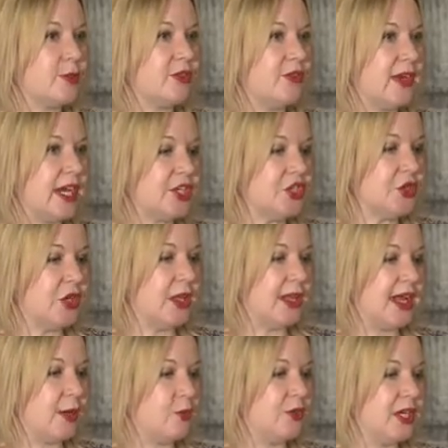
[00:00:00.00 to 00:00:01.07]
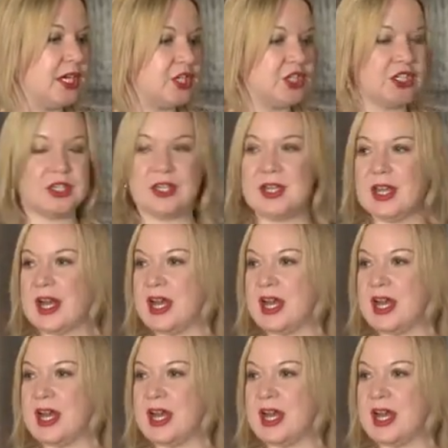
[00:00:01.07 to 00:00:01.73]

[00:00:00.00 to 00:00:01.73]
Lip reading: professional collaboration